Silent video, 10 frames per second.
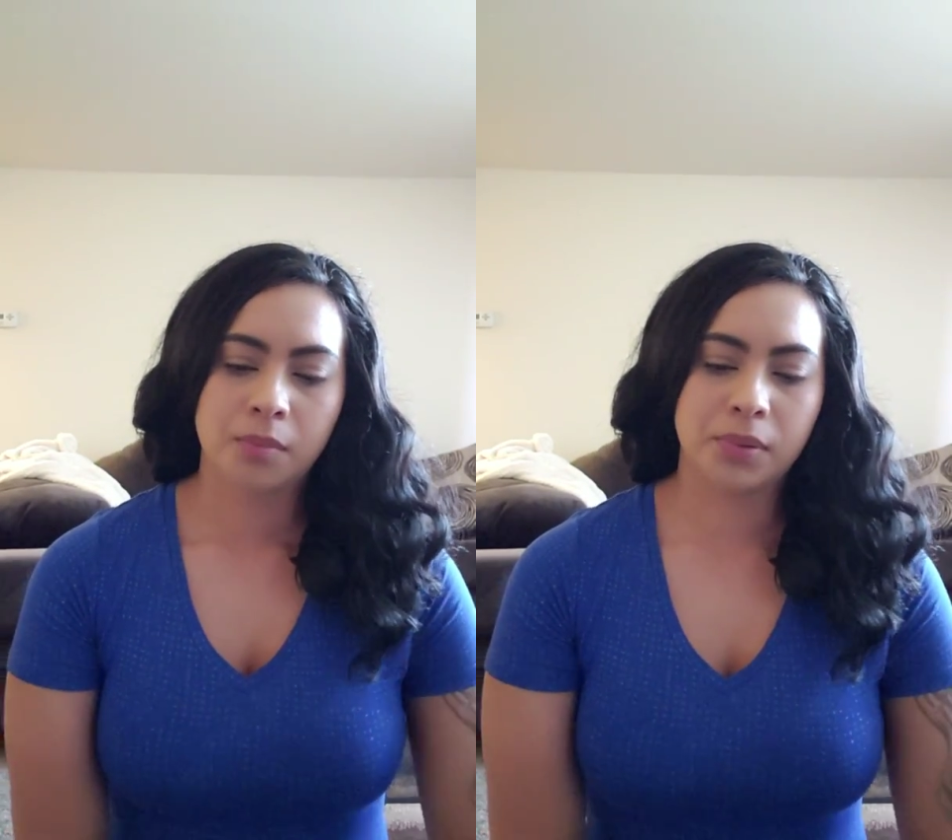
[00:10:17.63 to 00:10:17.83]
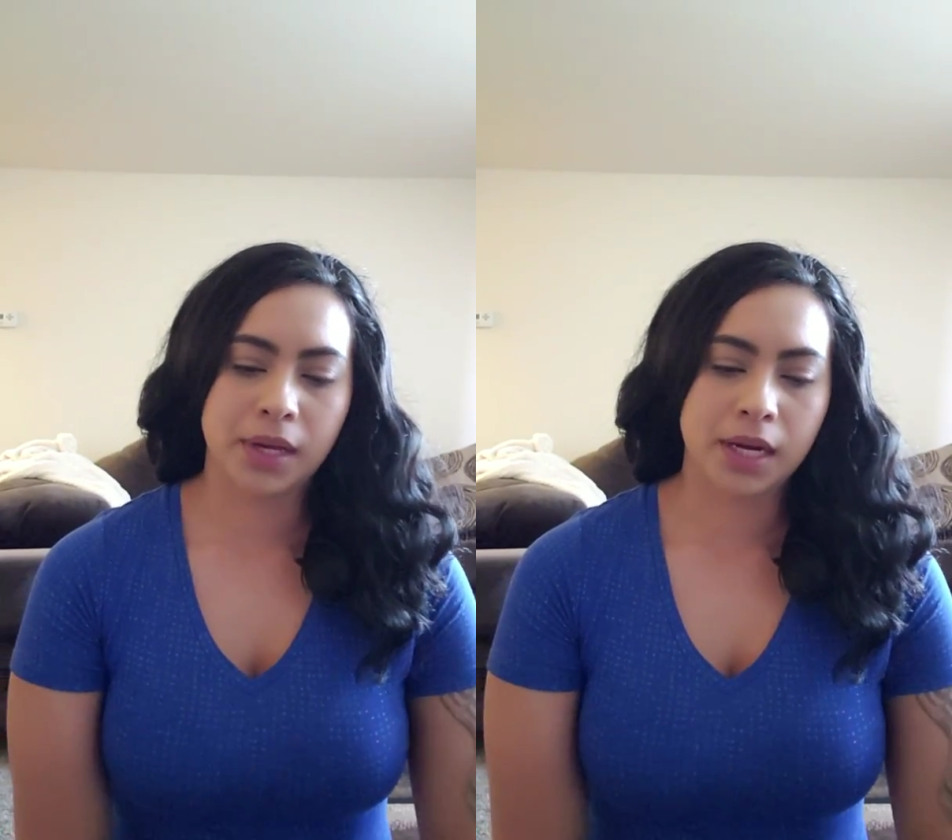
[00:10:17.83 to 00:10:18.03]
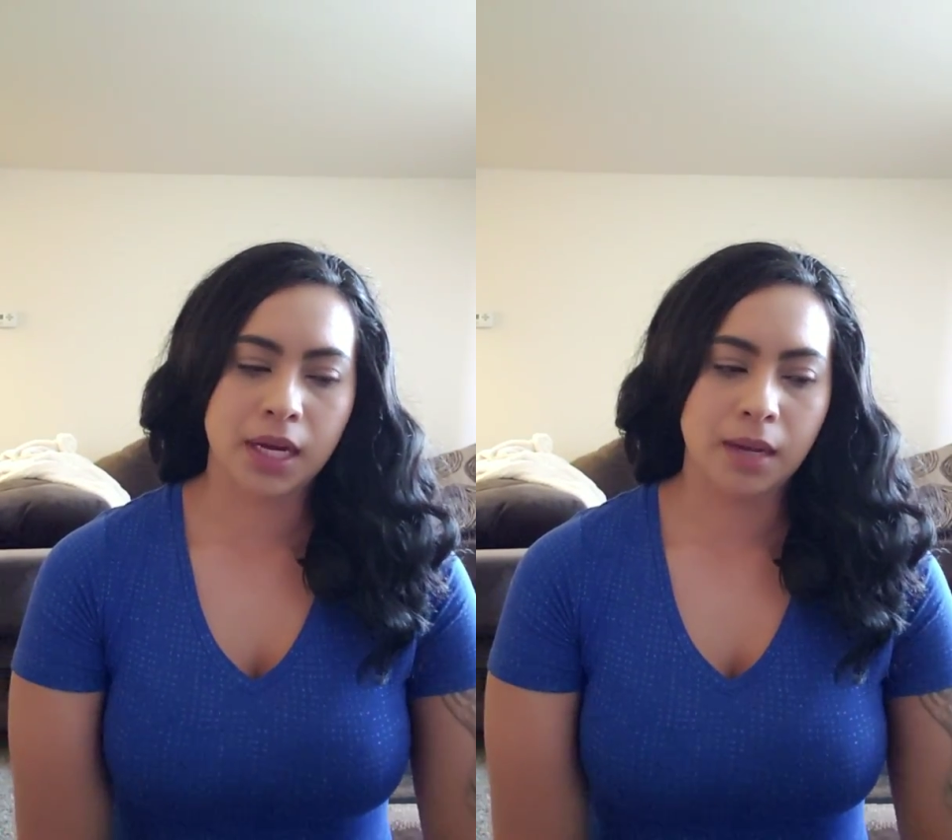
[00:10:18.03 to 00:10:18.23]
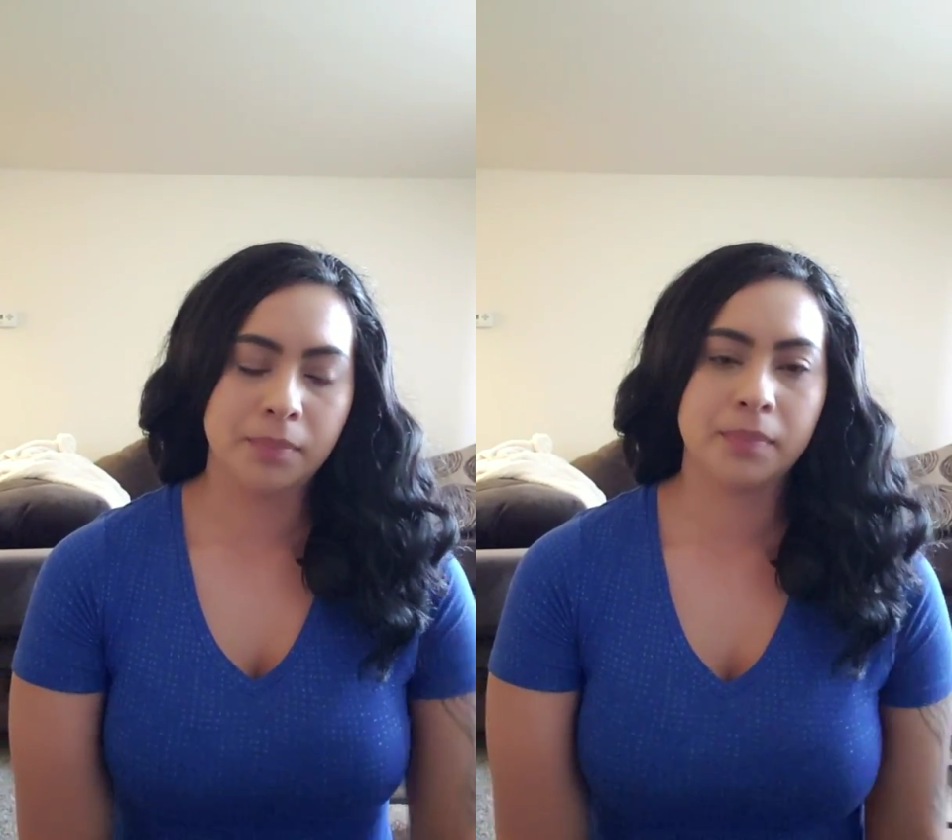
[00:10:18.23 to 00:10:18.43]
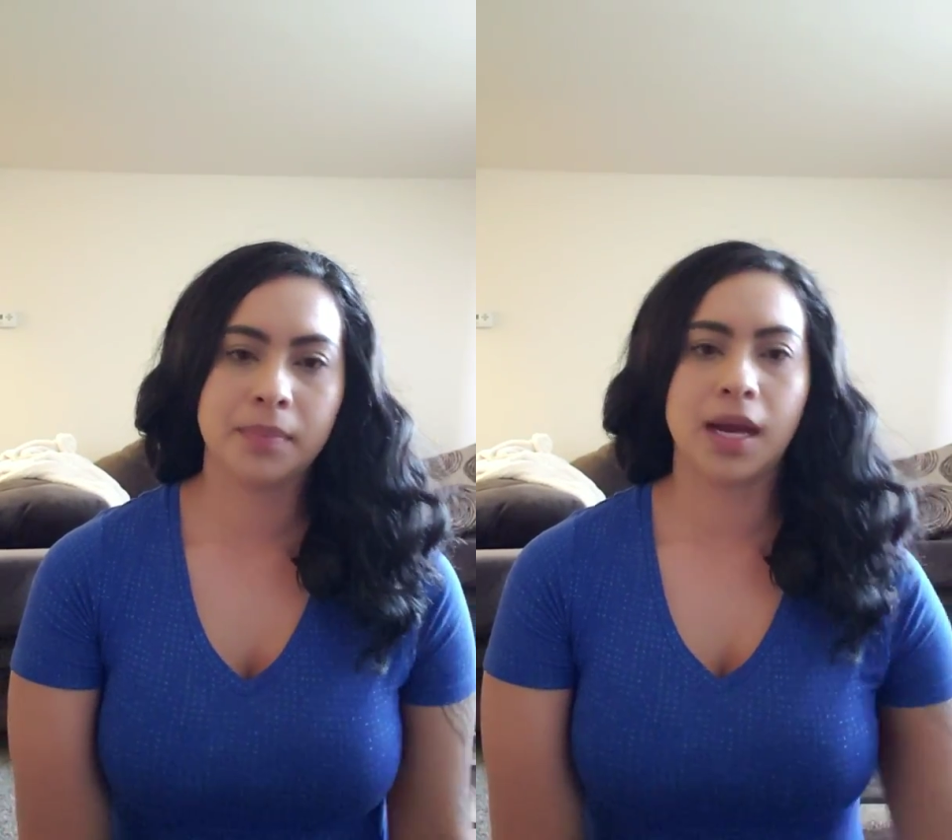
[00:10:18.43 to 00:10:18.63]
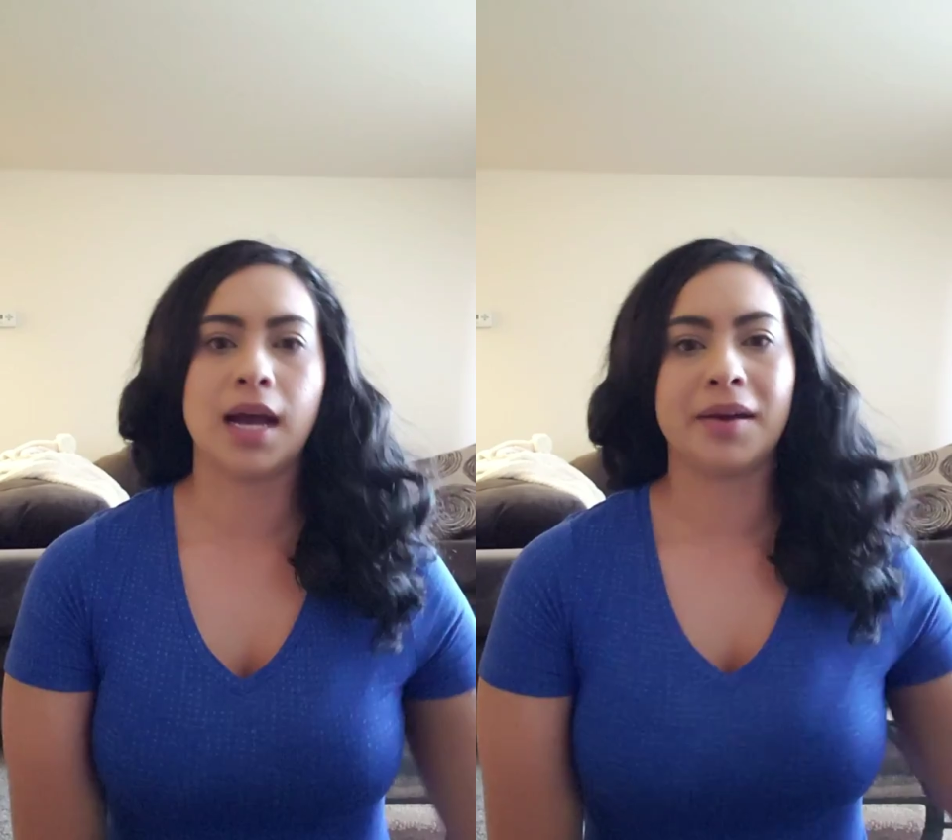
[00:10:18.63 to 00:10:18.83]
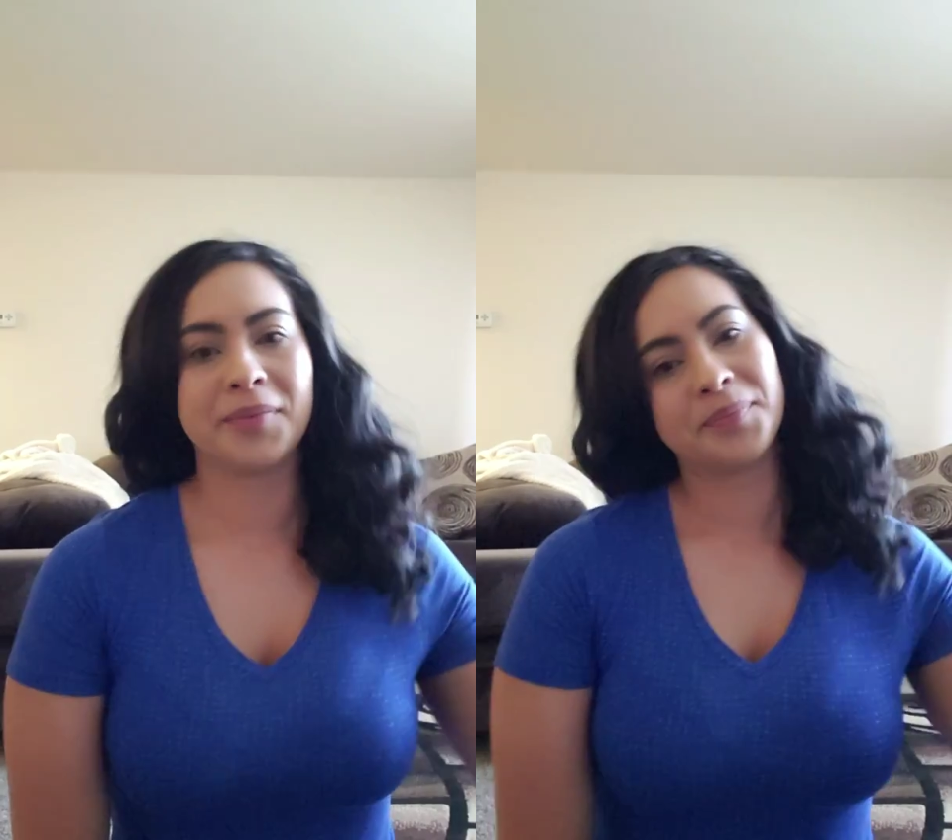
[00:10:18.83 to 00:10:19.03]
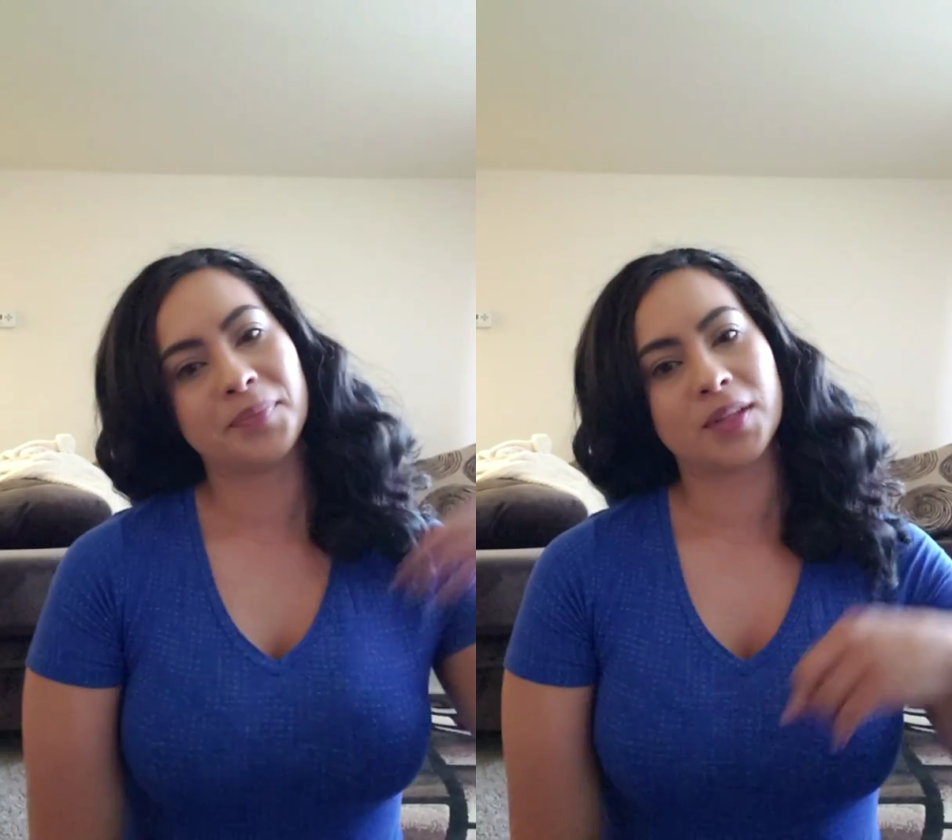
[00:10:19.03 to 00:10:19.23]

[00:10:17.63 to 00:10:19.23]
But I'm